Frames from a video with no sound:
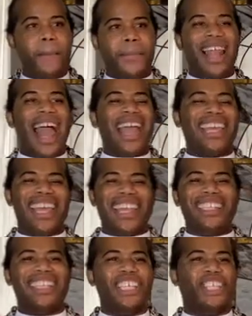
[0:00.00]
Black,
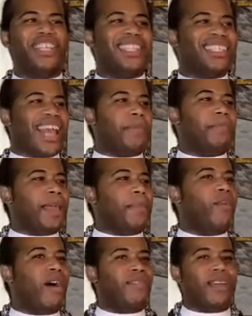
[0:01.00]
Indigenous, and
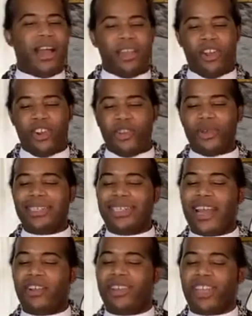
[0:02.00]
people of color
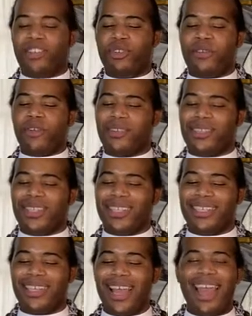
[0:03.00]
Unitarian
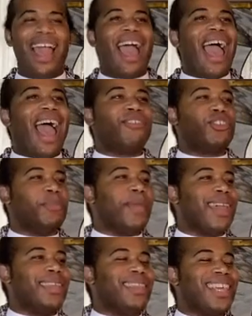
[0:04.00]
Universalists have to
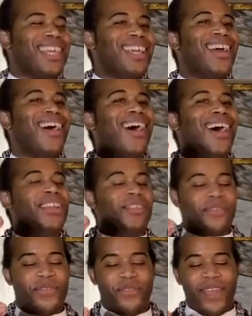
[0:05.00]
make the
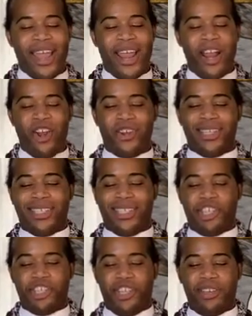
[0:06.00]
unfair
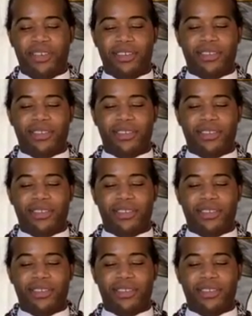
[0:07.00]
decision